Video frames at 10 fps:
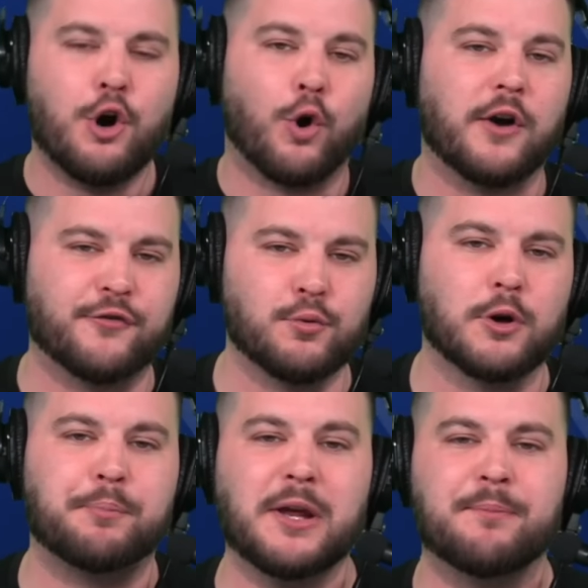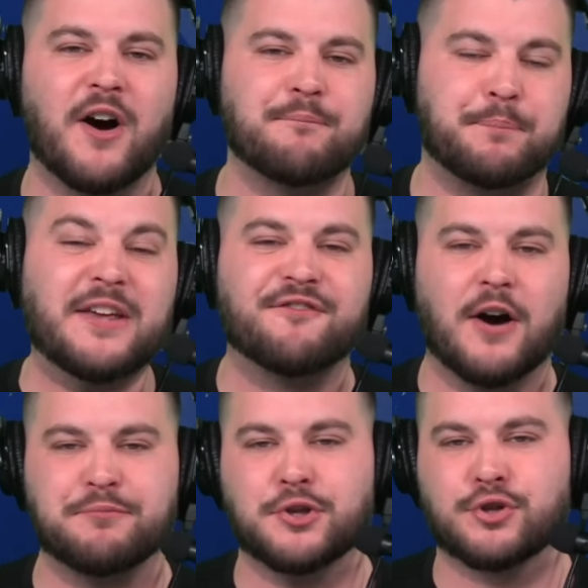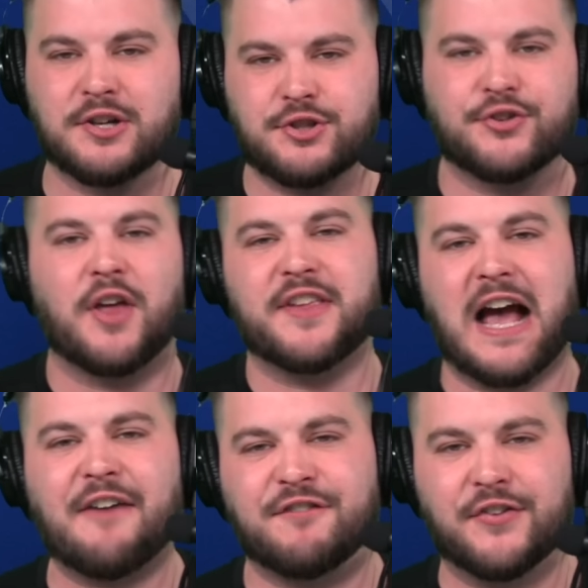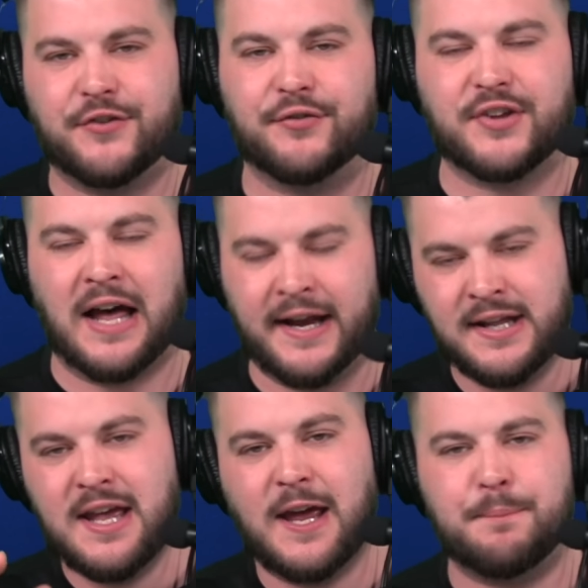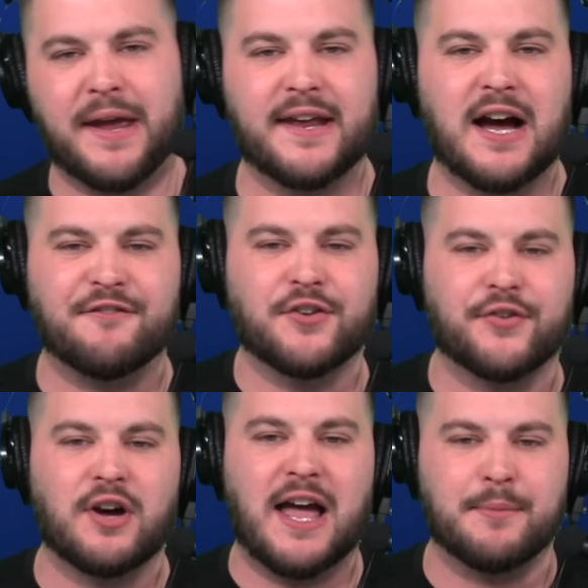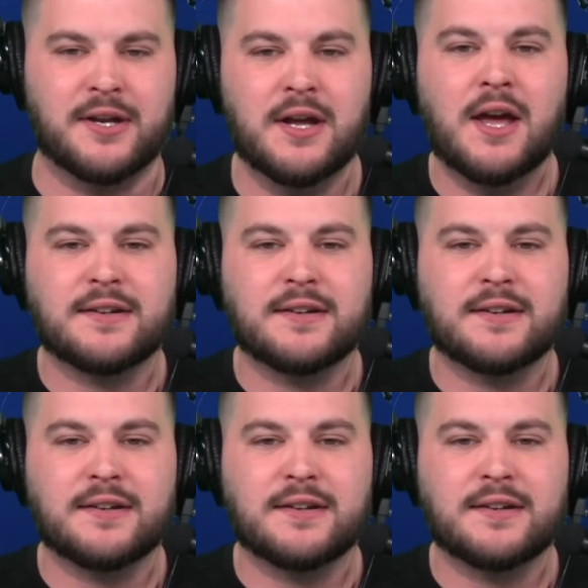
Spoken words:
or if you want to beef up the trenches on the offensive side and pay an offensive lineman,